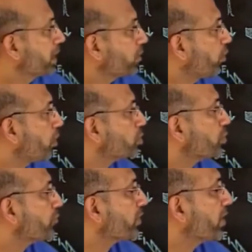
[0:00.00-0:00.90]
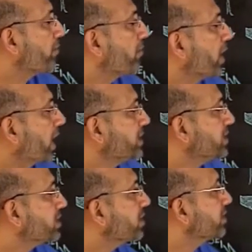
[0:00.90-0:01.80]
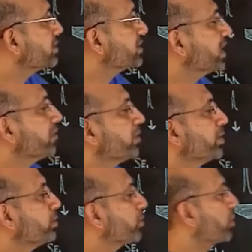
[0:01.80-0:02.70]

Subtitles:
but also from adjacent CA1